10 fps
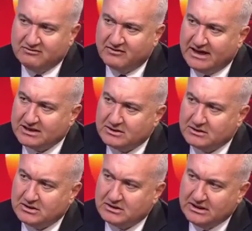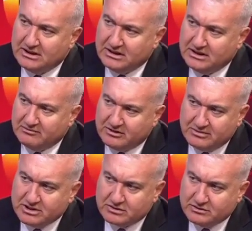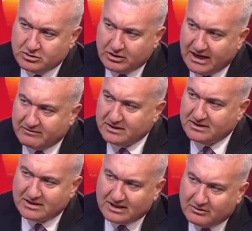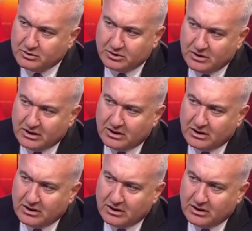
In fact, the information which you have is somewhat